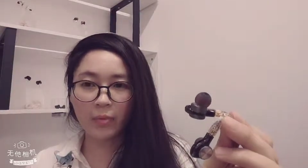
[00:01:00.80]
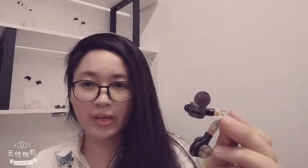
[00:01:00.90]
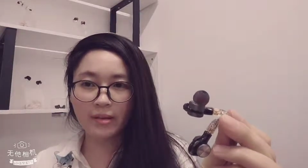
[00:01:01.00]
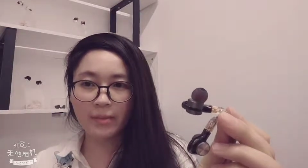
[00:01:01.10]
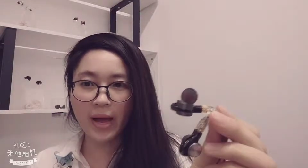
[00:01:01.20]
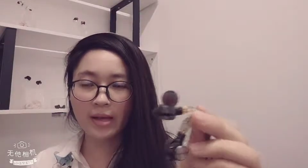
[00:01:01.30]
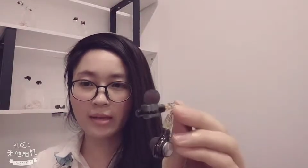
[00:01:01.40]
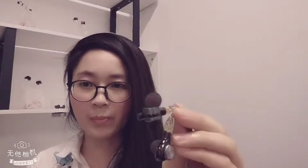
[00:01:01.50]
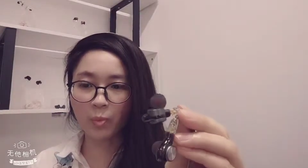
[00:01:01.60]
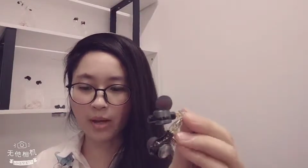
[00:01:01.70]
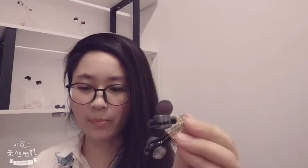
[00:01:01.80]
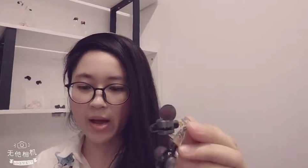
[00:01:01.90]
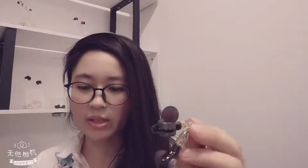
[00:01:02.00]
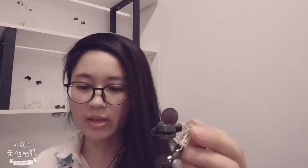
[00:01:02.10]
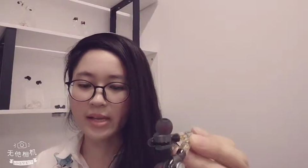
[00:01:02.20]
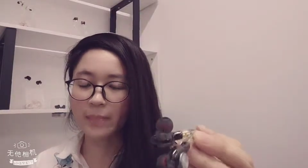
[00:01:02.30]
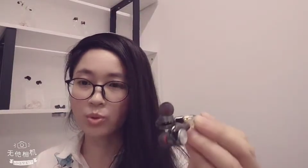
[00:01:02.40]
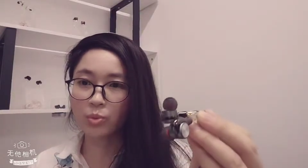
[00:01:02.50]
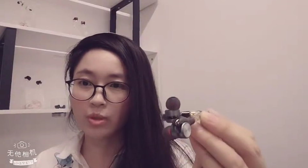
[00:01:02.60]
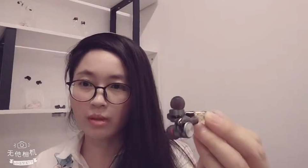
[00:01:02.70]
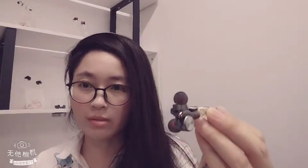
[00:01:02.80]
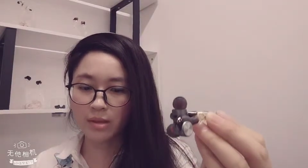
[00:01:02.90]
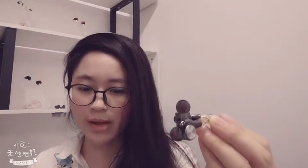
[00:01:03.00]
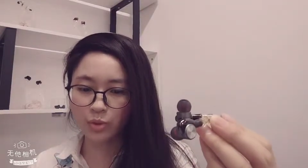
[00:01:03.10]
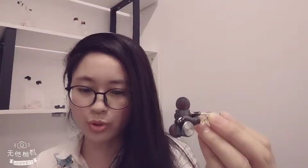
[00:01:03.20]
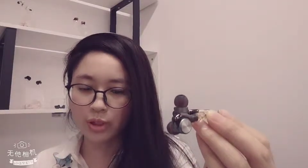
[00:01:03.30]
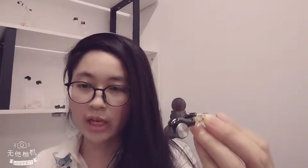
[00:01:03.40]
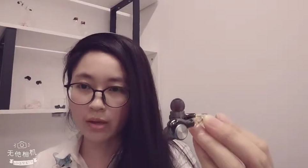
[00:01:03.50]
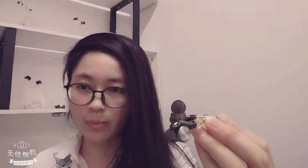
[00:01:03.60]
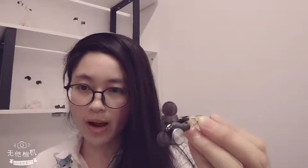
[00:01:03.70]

Regarding Pi D M one, Pi Audio is able to work on such a low